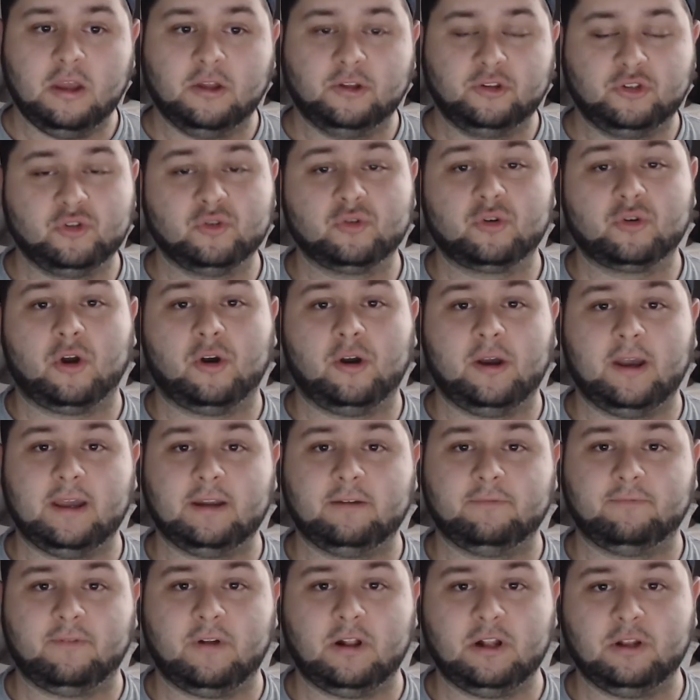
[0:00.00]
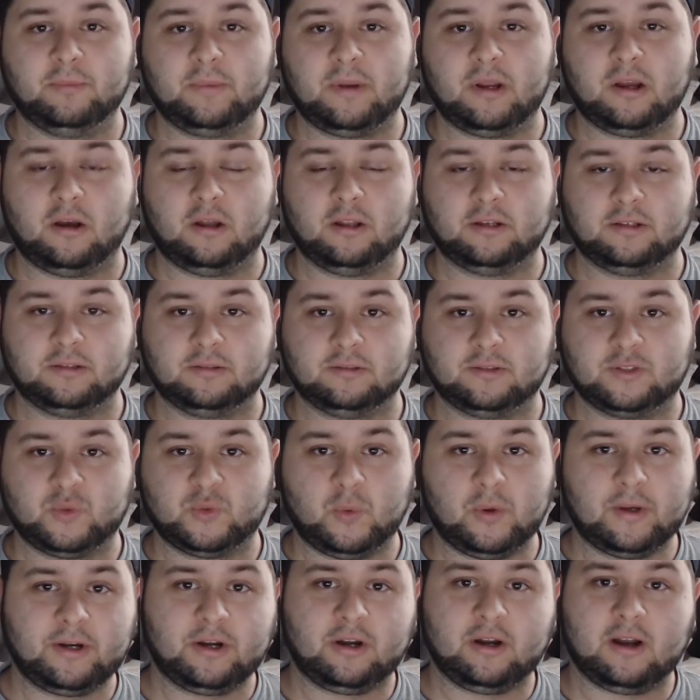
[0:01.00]
Do go ahead and follow me on
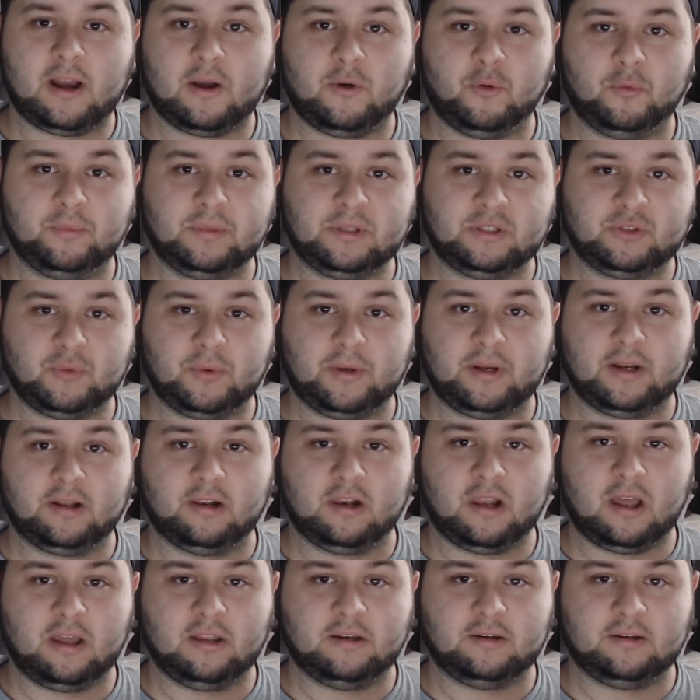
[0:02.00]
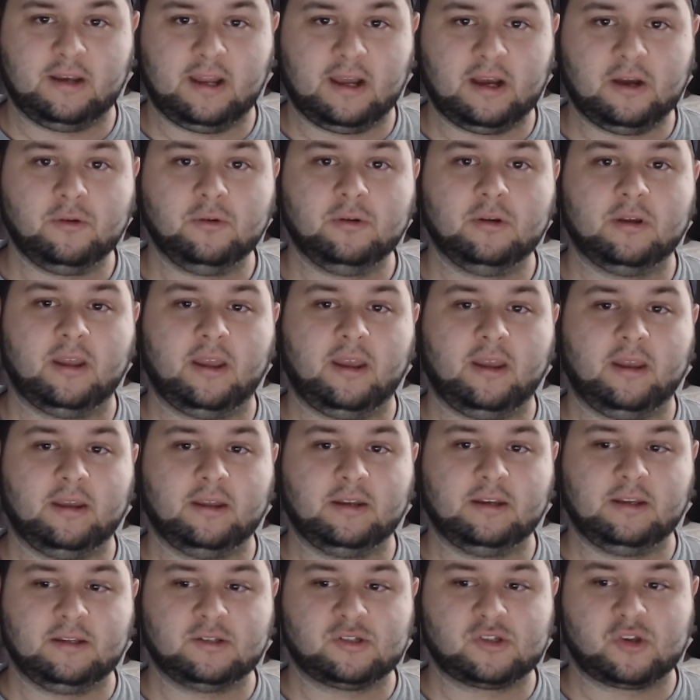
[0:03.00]
Twitter. I will be tweeting a lot now
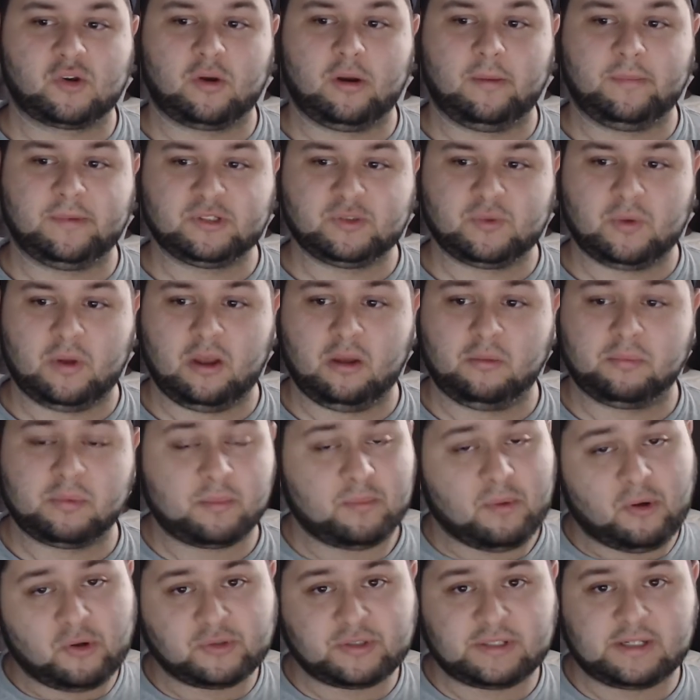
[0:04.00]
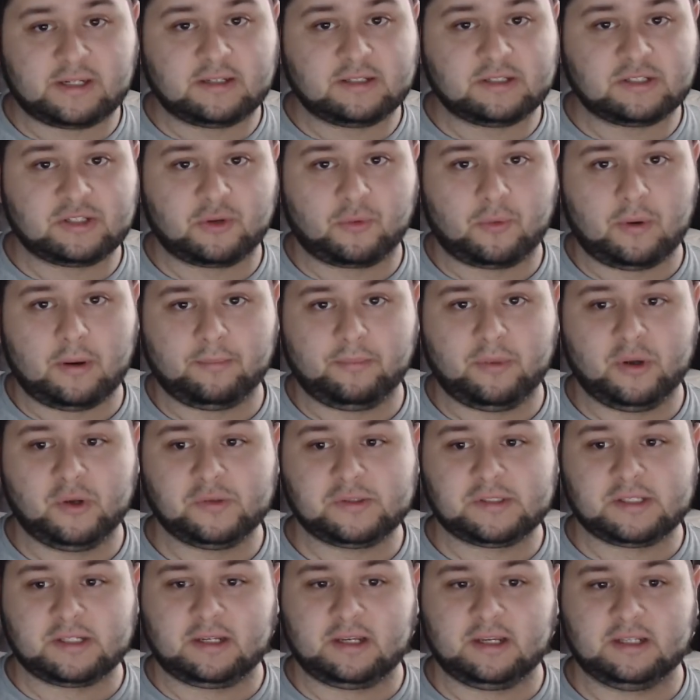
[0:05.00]
and Instagram as well. I'll be posting Instagram
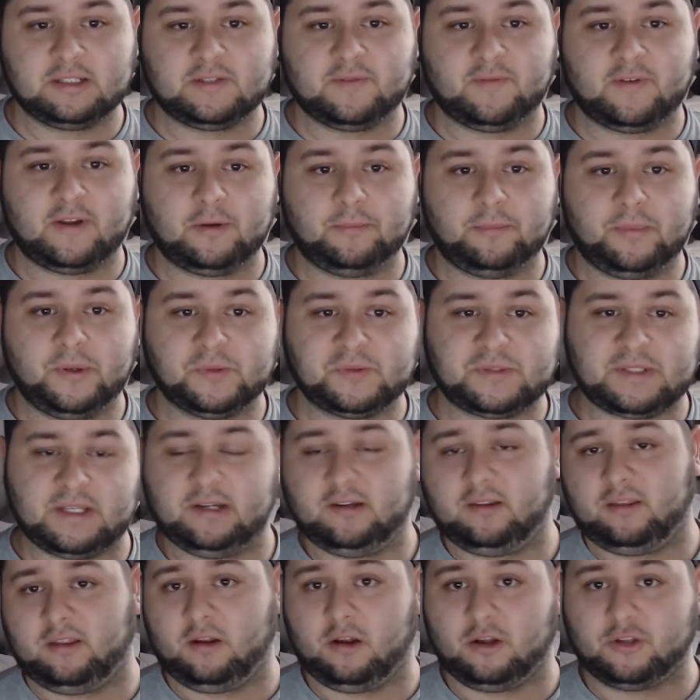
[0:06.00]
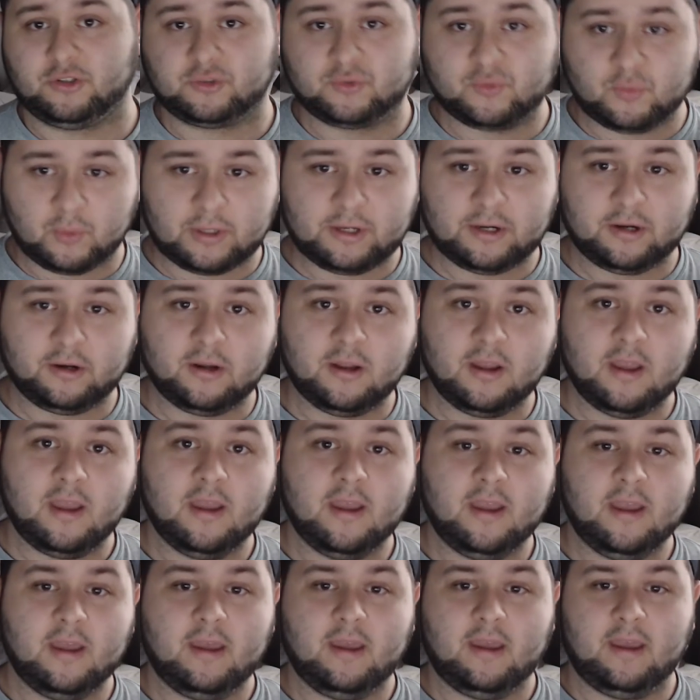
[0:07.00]
posts in case if I don't post anything on Twitter.
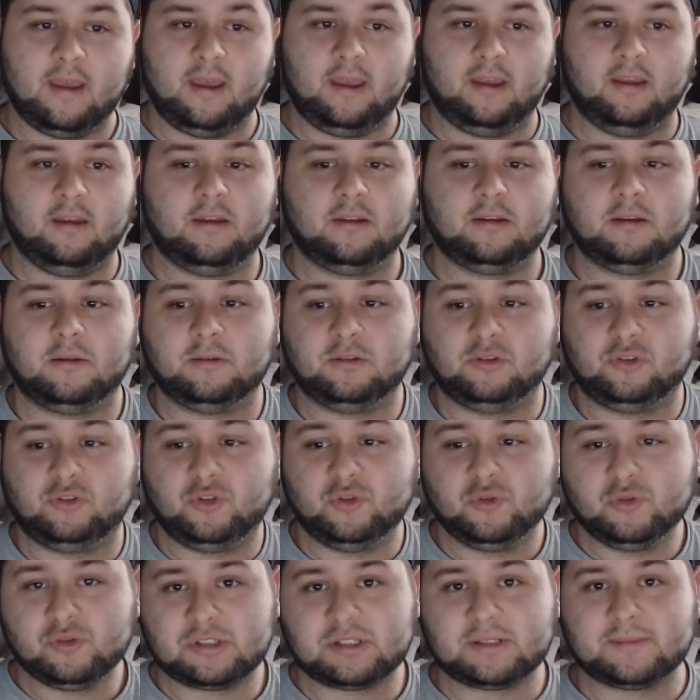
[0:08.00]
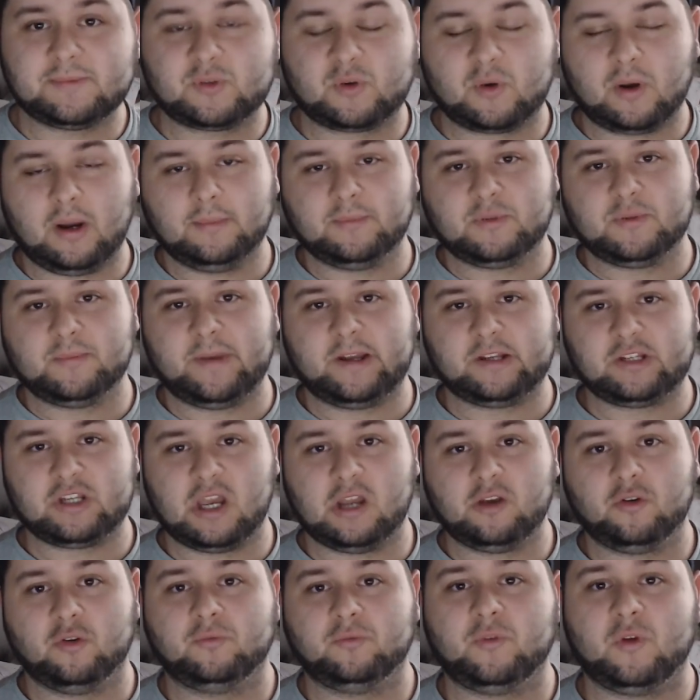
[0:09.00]
And do subscribe to my
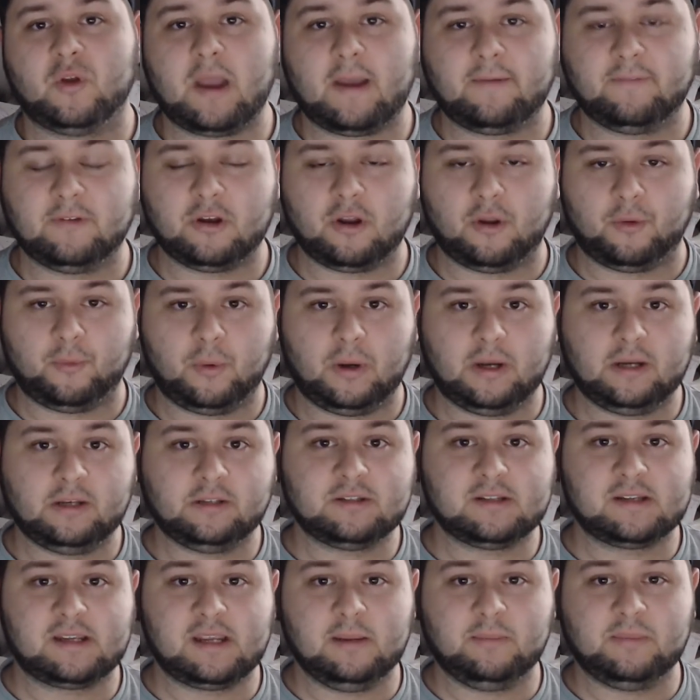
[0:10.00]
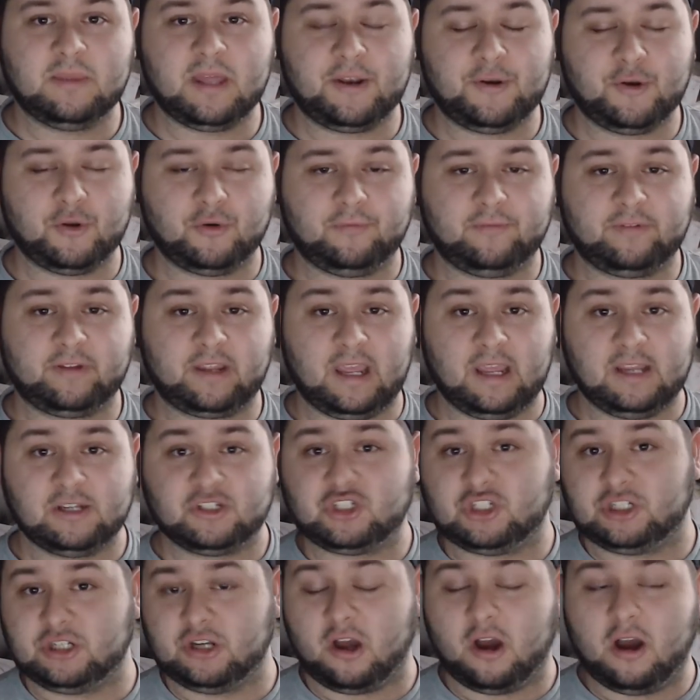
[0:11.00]
channel if you haven't already to keep that
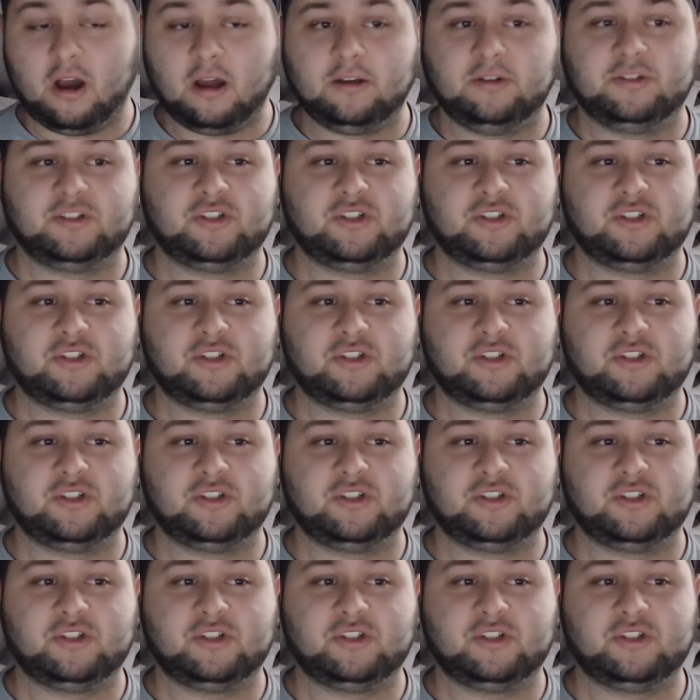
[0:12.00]
notification on